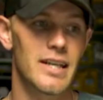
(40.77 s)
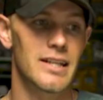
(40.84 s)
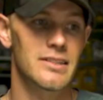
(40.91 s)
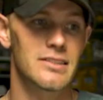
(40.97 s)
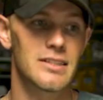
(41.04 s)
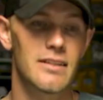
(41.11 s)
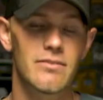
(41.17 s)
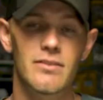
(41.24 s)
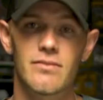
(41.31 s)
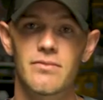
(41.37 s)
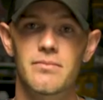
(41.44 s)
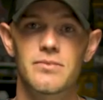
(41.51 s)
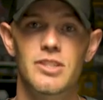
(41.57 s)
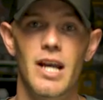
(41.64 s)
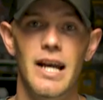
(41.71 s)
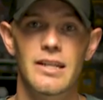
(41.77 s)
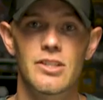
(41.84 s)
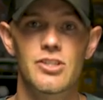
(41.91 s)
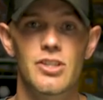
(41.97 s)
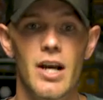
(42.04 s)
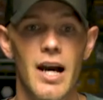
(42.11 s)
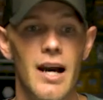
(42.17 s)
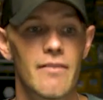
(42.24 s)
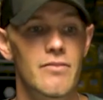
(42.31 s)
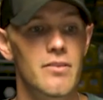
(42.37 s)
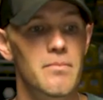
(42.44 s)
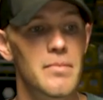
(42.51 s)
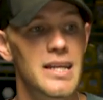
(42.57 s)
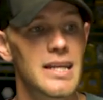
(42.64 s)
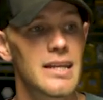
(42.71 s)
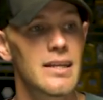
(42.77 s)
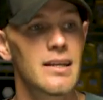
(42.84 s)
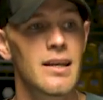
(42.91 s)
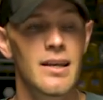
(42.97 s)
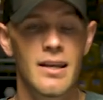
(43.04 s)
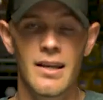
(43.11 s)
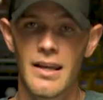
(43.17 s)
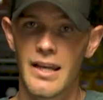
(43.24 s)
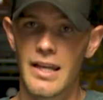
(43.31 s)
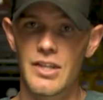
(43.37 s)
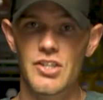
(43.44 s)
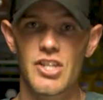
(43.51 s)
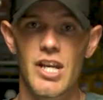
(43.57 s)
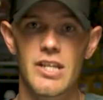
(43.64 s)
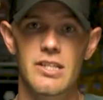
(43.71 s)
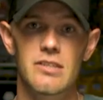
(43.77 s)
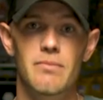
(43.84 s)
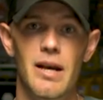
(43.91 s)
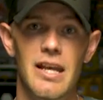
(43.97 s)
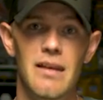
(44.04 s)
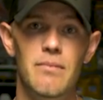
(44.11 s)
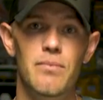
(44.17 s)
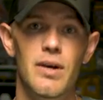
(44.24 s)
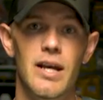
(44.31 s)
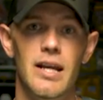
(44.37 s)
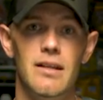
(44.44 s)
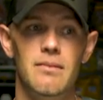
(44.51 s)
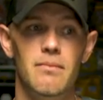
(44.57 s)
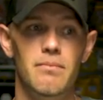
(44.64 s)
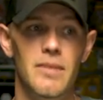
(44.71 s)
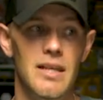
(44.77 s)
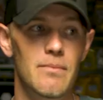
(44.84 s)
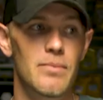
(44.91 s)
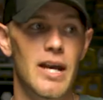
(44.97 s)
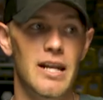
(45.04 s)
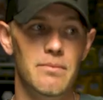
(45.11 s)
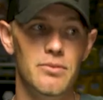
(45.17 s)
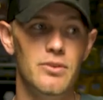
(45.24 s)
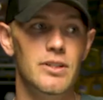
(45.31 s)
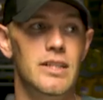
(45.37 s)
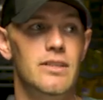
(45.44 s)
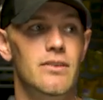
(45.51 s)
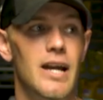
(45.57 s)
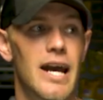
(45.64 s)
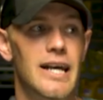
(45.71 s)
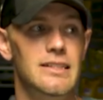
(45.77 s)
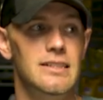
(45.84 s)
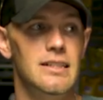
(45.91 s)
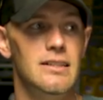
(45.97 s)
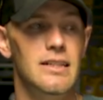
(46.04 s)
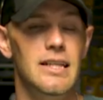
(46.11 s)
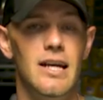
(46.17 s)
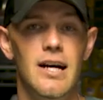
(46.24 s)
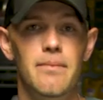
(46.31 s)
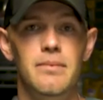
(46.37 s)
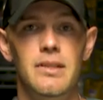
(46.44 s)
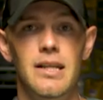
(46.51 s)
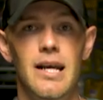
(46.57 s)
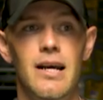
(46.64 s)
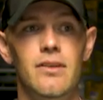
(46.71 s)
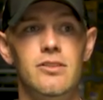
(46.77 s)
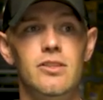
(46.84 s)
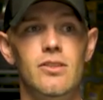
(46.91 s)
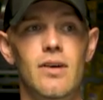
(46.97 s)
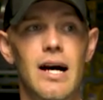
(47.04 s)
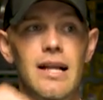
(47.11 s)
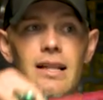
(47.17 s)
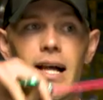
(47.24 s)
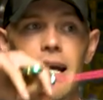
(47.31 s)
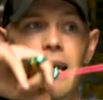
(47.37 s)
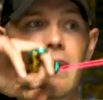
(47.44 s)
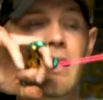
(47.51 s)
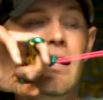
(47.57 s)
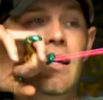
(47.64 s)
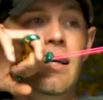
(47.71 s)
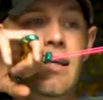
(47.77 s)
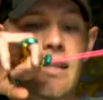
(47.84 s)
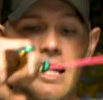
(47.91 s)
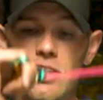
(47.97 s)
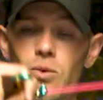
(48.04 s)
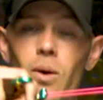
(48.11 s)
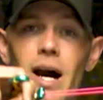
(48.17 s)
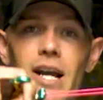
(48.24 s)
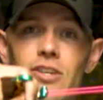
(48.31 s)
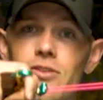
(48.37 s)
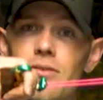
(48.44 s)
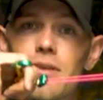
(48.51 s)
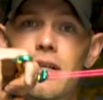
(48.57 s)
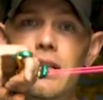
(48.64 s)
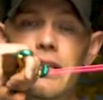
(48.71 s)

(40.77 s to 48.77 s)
seconds different from shot to shot, for me, it changes my impact impact pretty drastically up and down. So I like, that's why I shoot a